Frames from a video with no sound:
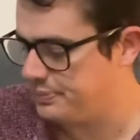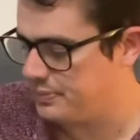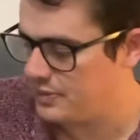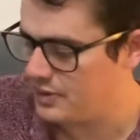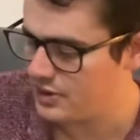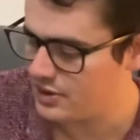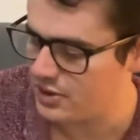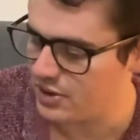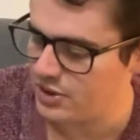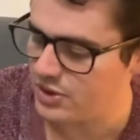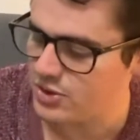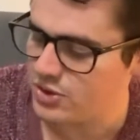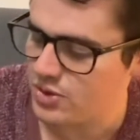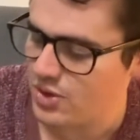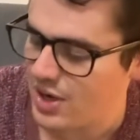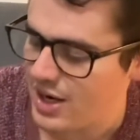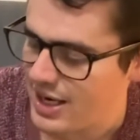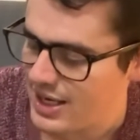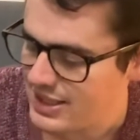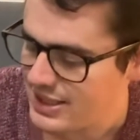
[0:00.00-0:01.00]
so the
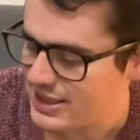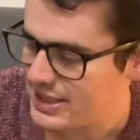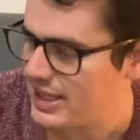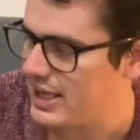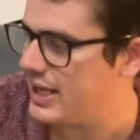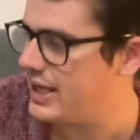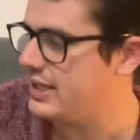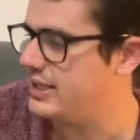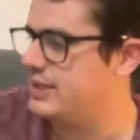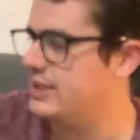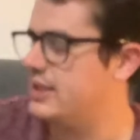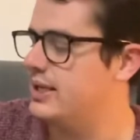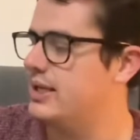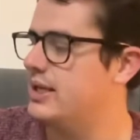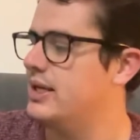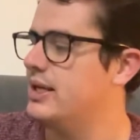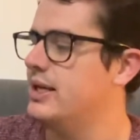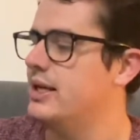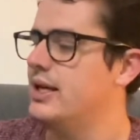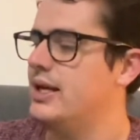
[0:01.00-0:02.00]
dry sat
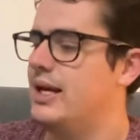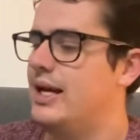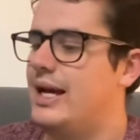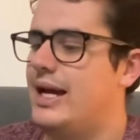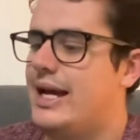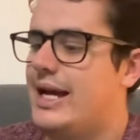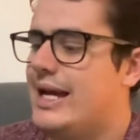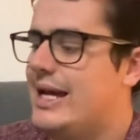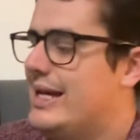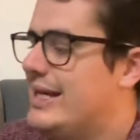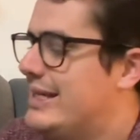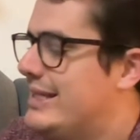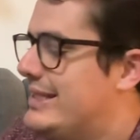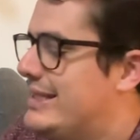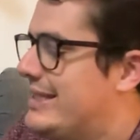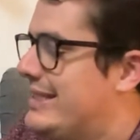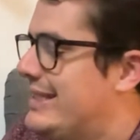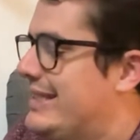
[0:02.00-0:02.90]
has